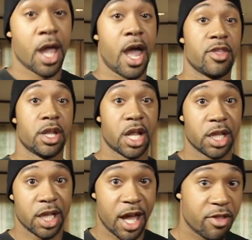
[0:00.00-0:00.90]
and then
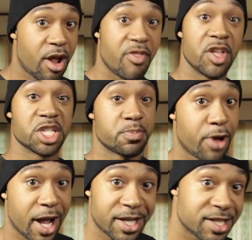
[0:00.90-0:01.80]
getting together and then just
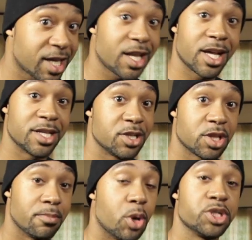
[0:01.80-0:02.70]
practicing it until
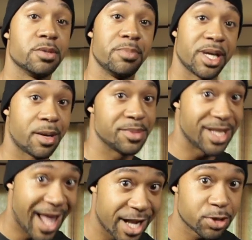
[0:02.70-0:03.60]
the motion becomes
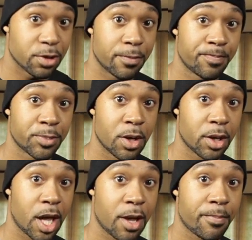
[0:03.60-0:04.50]
natural.
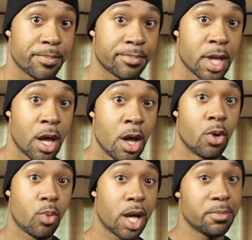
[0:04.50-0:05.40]
Okay?
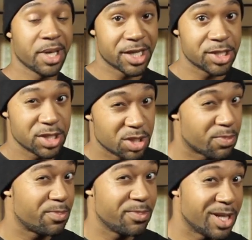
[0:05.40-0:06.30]
One, because you're,
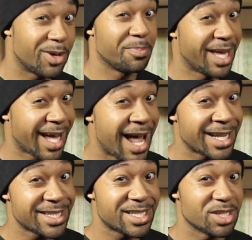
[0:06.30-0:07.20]
you know, being
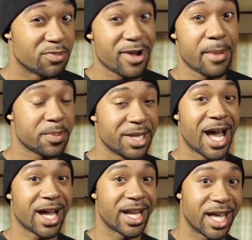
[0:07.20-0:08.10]
honest, you're probably
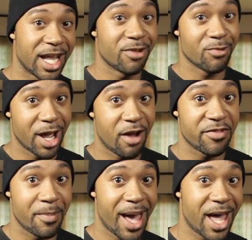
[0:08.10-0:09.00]
not going to get it right off
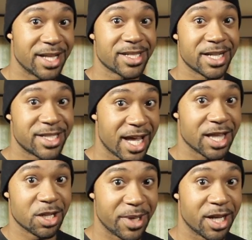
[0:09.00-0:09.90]
the bat. It's going to take a
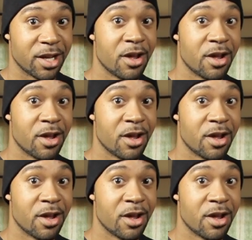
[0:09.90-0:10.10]
little bit